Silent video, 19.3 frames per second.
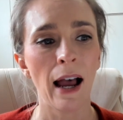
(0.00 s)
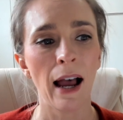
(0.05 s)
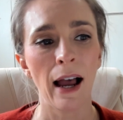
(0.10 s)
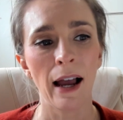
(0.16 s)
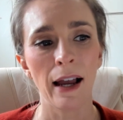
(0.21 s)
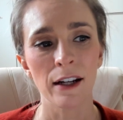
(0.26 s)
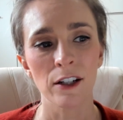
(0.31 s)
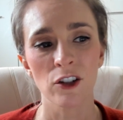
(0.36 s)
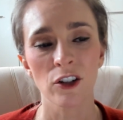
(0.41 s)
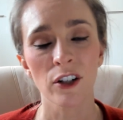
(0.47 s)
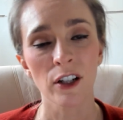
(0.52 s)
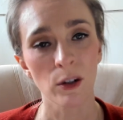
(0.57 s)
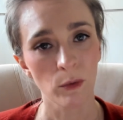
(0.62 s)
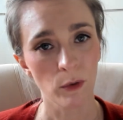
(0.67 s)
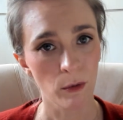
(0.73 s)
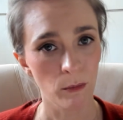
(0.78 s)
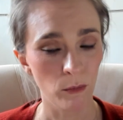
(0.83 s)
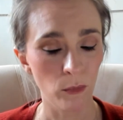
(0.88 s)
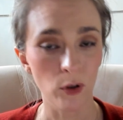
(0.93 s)
And you're going to
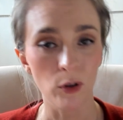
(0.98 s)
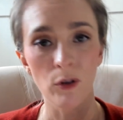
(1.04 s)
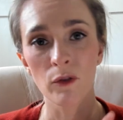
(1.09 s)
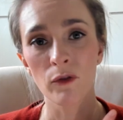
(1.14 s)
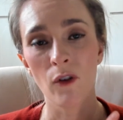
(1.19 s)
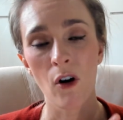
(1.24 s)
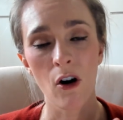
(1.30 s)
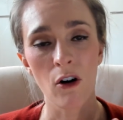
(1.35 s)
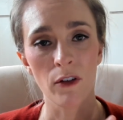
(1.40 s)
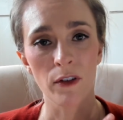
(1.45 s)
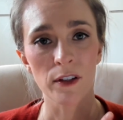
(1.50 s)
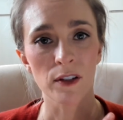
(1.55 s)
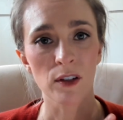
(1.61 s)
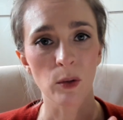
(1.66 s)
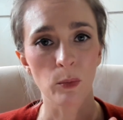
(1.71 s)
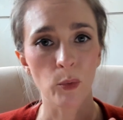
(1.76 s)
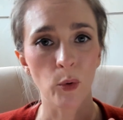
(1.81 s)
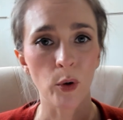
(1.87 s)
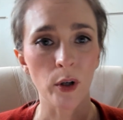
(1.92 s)
remove all the
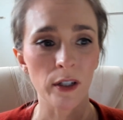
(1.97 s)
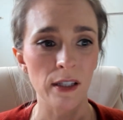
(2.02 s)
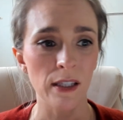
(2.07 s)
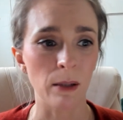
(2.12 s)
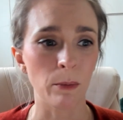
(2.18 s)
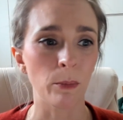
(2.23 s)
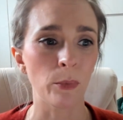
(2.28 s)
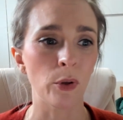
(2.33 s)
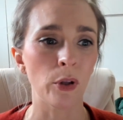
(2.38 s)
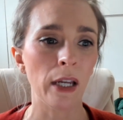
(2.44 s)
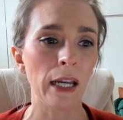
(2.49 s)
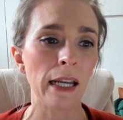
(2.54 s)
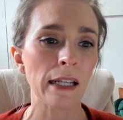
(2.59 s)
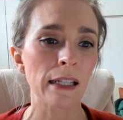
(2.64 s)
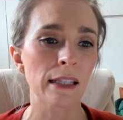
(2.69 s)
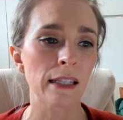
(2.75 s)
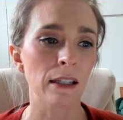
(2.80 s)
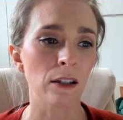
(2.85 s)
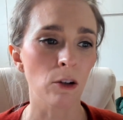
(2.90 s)
supports in
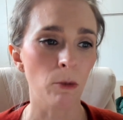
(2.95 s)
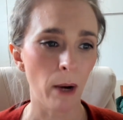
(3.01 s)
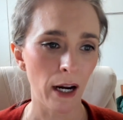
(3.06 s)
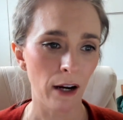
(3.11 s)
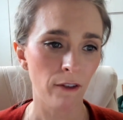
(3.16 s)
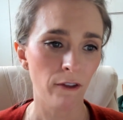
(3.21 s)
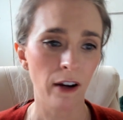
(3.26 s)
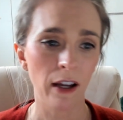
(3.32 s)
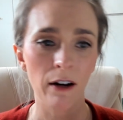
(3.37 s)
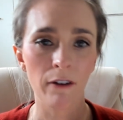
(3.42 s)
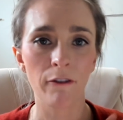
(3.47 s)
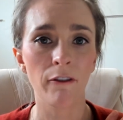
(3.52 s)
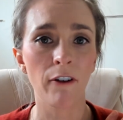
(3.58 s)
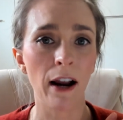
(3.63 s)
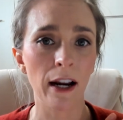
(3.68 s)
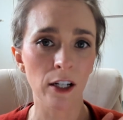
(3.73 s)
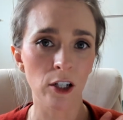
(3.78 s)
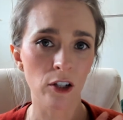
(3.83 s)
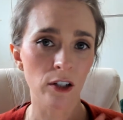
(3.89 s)
place, and you might kind of
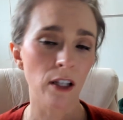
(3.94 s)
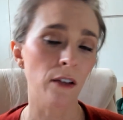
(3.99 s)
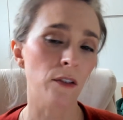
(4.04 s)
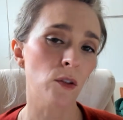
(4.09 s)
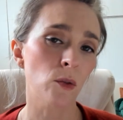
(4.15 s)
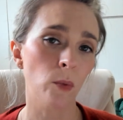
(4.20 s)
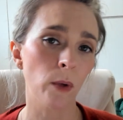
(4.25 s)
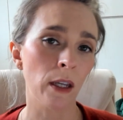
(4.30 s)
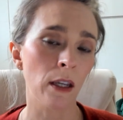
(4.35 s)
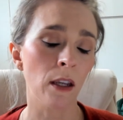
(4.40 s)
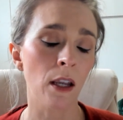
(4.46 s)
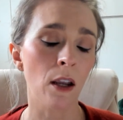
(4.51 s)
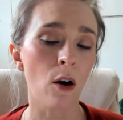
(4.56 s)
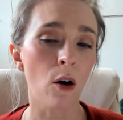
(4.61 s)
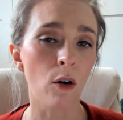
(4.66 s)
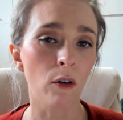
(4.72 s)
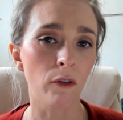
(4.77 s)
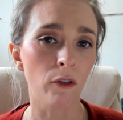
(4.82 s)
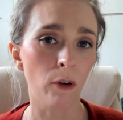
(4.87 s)
find yourself swinging
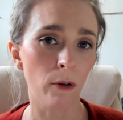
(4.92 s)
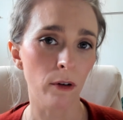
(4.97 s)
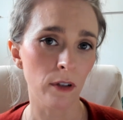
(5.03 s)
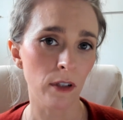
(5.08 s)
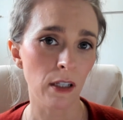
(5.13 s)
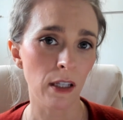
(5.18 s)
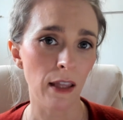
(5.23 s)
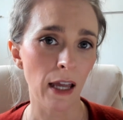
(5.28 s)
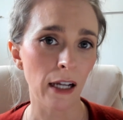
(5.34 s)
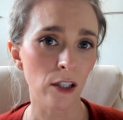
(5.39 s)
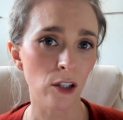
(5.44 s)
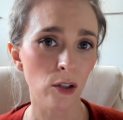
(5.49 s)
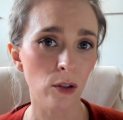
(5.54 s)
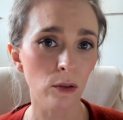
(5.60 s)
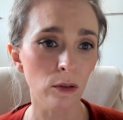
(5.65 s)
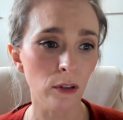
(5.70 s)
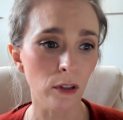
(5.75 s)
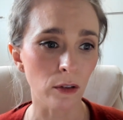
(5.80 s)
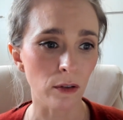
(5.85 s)
over to that
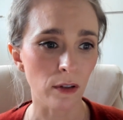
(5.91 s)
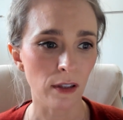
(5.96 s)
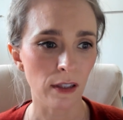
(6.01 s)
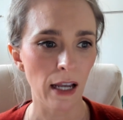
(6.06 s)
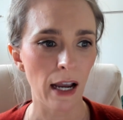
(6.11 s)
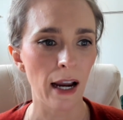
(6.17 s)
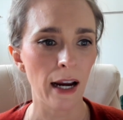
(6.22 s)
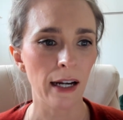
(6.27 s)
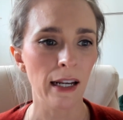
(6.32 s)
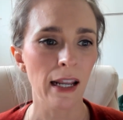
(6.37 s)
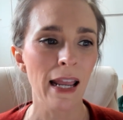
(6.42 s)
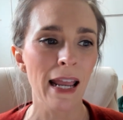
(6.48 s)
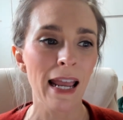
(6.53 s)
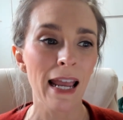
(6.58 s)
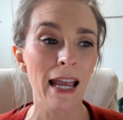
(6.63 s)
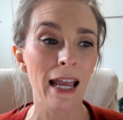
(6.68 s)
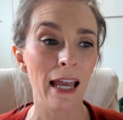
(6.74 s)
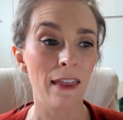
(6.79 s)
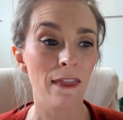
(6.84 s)
too loose side.
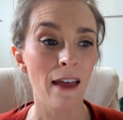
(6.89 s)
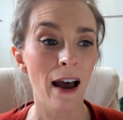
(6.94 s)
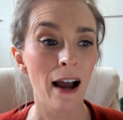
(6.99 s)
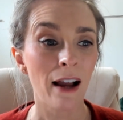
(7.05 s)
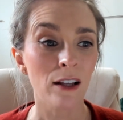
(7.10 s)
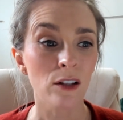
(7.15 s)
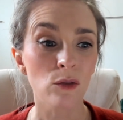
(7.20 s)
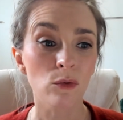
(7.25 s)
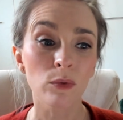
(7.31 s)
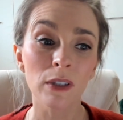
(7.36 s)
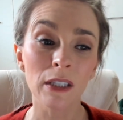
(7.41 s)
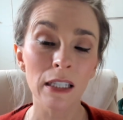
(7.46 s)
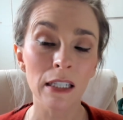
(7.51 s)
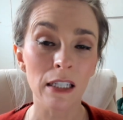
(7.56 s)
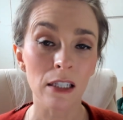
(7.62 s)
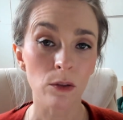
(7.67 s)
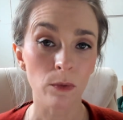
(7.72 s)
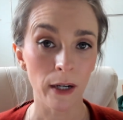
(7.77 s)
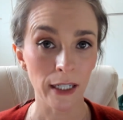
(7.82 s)
And that is really
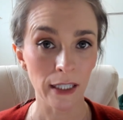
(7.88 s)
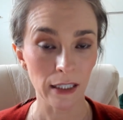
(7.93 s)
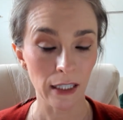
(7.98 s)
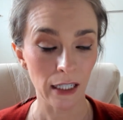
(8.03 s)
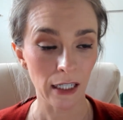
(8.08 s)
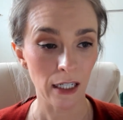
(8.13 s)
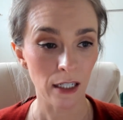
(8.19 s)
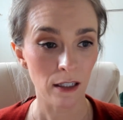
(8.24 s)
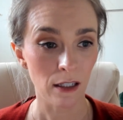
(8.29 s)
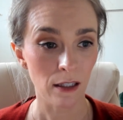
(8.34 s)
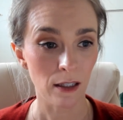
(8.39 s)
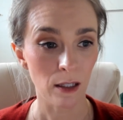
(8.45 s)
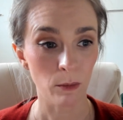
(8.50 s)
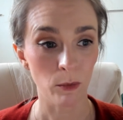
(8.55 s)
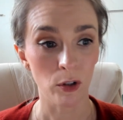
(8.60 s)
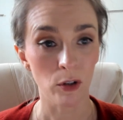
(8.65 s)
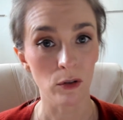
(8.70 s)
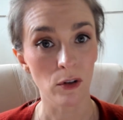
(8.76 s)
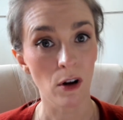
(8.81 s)
dysregulating to
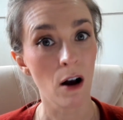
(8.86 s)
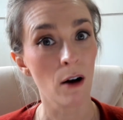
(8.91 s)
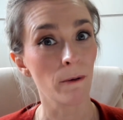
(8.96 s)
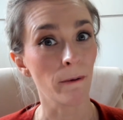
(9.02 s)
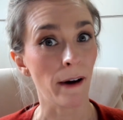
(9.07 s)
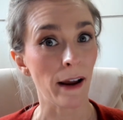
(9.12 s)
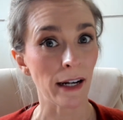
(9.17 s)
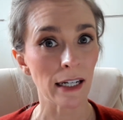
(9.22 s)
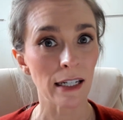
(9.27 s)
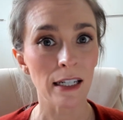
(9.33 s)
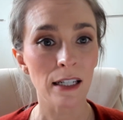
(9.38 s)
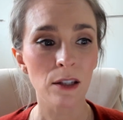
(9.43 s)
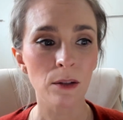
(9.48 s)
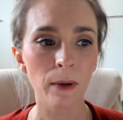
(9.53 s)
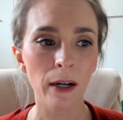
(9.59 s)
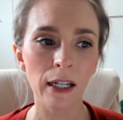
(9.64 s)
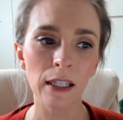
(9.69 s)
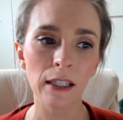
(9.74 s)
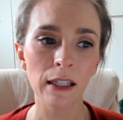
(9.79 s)
someone who's already
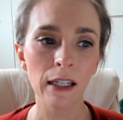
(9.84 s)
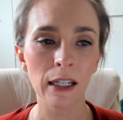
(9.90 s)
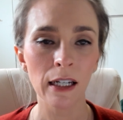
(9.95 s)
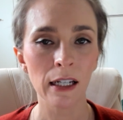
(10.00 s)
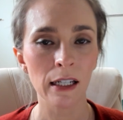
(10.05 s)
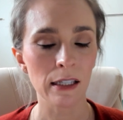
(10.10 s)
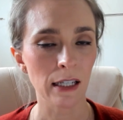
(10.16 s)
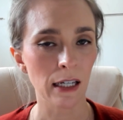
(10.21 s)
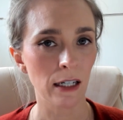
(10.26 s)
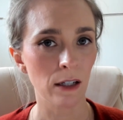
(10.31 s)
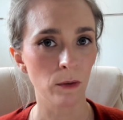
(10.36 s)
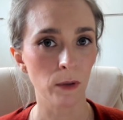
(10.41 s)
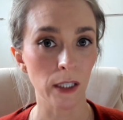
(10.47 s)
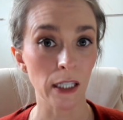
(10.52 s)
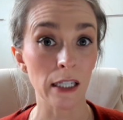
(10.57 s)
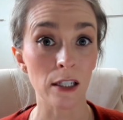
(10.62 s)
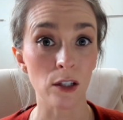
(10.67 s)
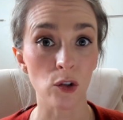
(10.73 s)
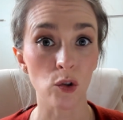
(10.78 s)
dysregulating. It's kind of
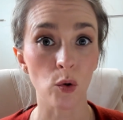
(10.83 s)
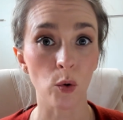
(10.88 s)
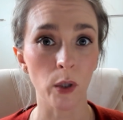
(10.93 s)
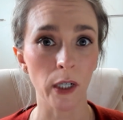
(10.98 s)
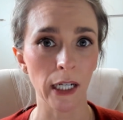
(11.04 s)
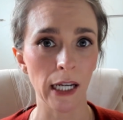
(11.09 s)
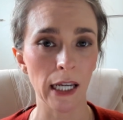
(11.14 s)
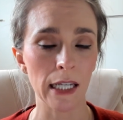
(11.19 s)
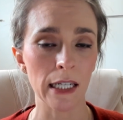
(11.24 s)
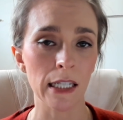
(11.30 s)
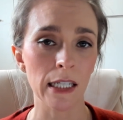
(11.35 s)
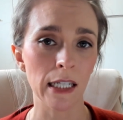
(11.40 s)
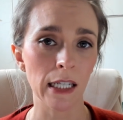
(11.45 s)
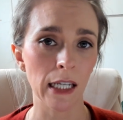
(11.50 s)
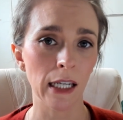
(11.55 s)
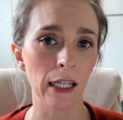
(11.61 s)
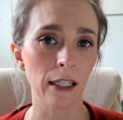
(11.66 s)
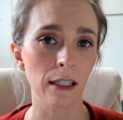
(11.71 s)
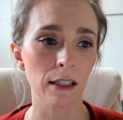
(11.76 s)
really
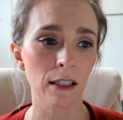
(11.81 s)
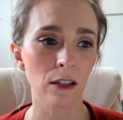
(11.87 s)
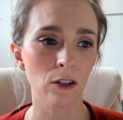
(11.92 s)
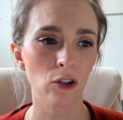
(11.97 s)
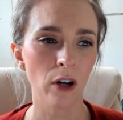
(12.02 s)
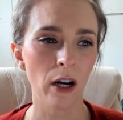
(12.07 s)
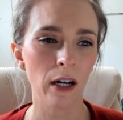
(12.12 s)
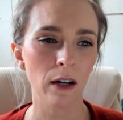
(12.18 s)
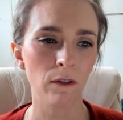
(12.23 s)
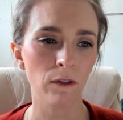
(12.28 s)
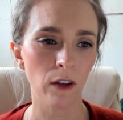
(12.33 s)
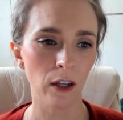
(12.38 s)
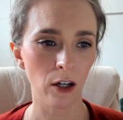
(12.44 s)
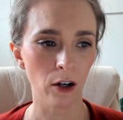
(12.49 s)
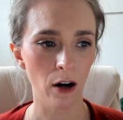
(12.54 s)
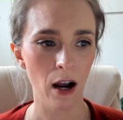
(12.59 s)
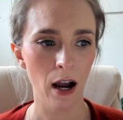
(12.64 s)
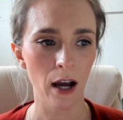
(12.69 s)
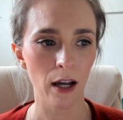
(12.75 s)
disorienting to try to
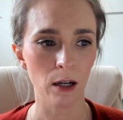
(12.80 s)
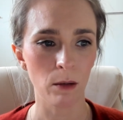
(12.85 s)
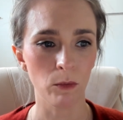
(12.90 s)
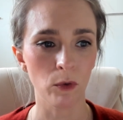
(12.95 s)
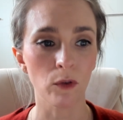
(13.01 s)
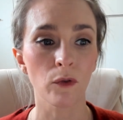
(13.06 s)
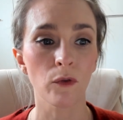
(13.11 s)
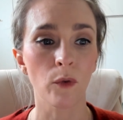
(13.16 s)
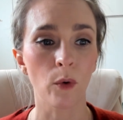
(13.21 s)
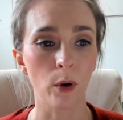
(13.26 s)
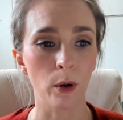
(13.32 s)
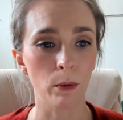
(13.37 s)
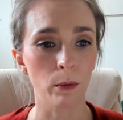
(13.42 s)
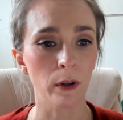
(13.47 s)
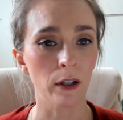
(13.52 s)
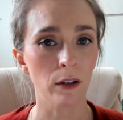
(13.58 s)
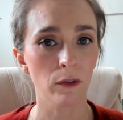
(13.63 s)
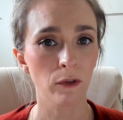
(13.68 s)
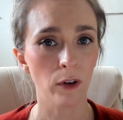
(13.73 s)
figure out how to move
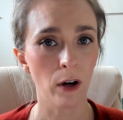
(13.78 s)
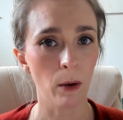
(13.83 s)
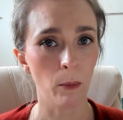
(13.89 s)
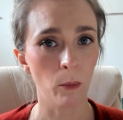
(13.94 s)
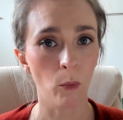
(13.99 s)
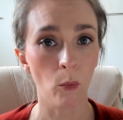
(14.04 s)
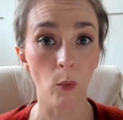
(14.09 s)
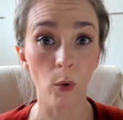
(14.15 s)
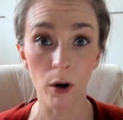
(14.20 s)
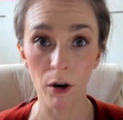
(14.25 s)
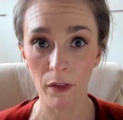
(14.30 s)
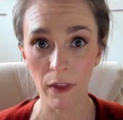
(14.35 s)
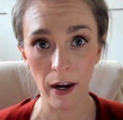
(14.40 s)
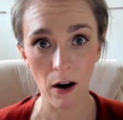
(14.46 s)
forward from where they